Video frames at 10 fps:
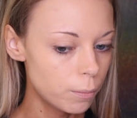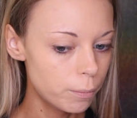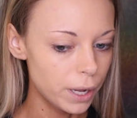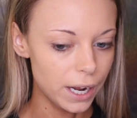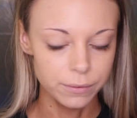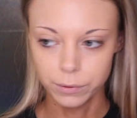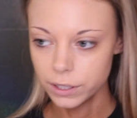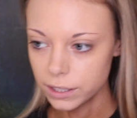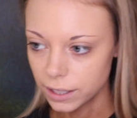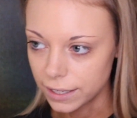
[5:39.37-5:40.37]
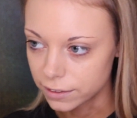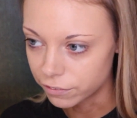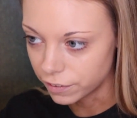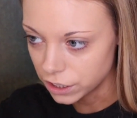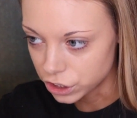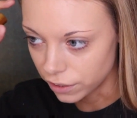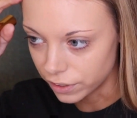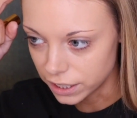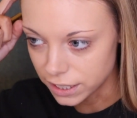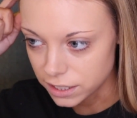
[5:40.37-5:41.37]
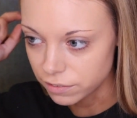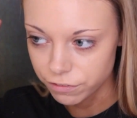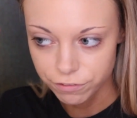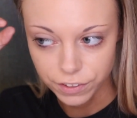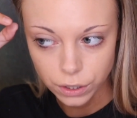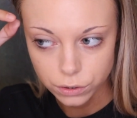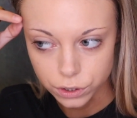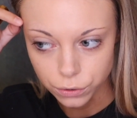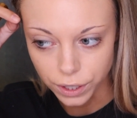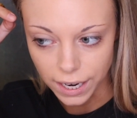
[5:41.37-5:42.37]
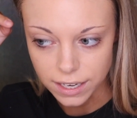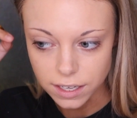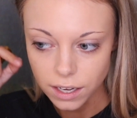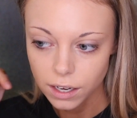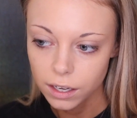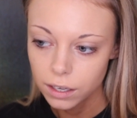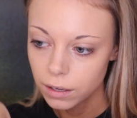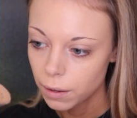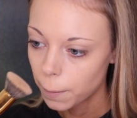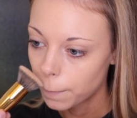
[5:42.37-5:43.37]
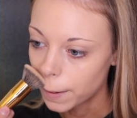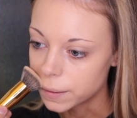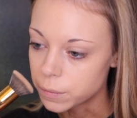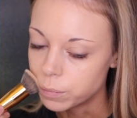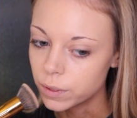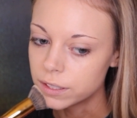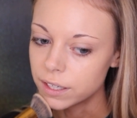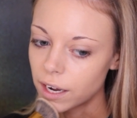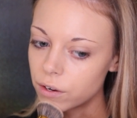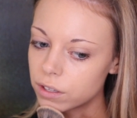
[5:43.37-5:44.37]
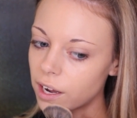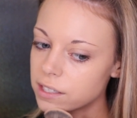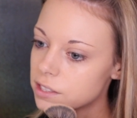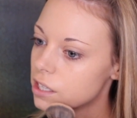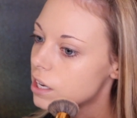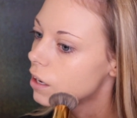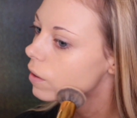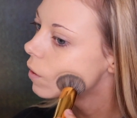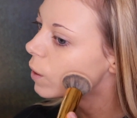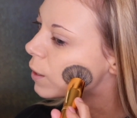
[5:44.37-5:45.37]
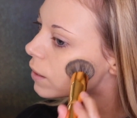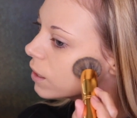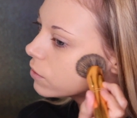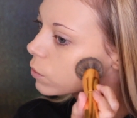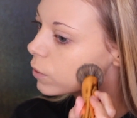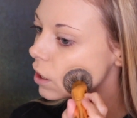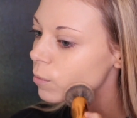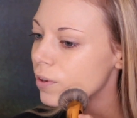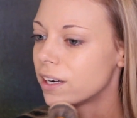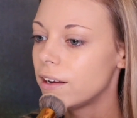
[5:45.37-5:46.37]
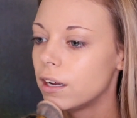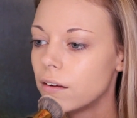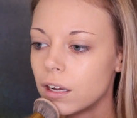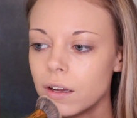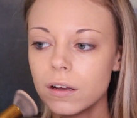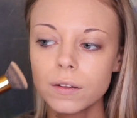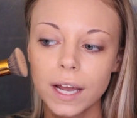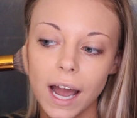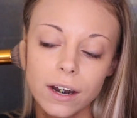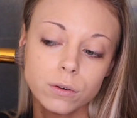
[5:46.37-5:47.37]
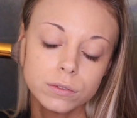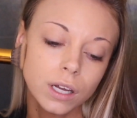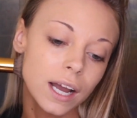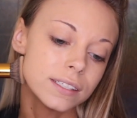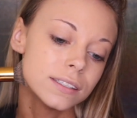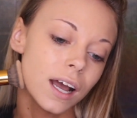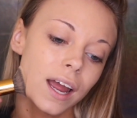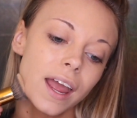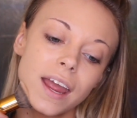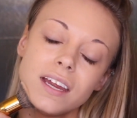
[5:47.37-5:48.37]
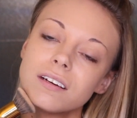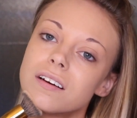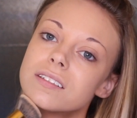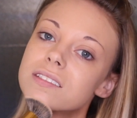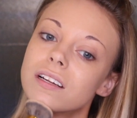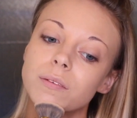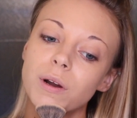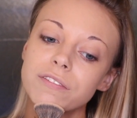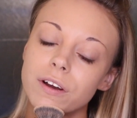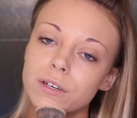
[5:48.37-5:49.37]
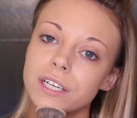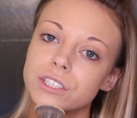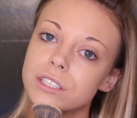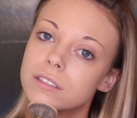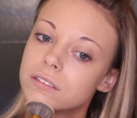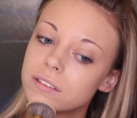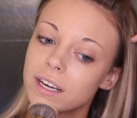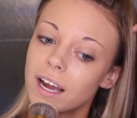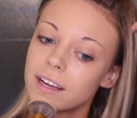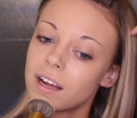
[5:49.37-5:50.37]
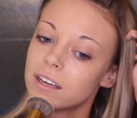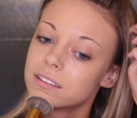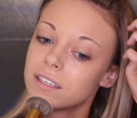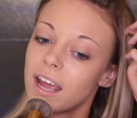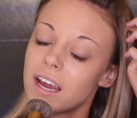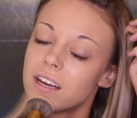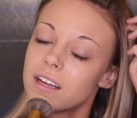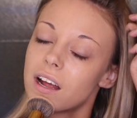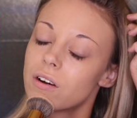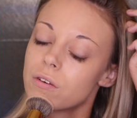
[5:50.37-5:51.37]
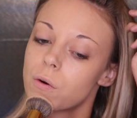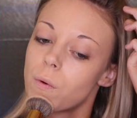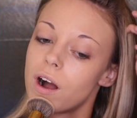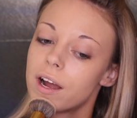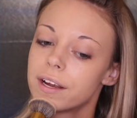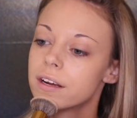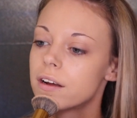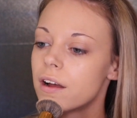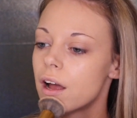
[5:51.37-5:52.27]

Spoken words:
But I really like the finish of it. It doesn't feel too cakey. It's blended out nicely, and it leaves a really pretty, like, I hate not setting my foundation. Like, I hate it. I don't know why.